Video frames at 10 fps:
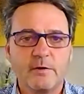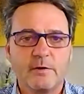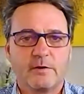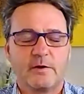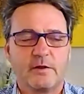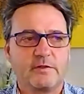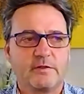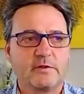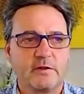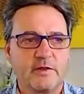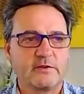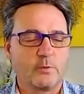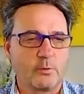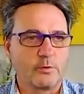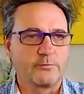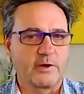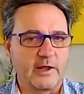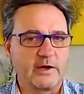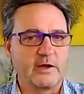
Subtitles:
And I think that that's what we're forgetting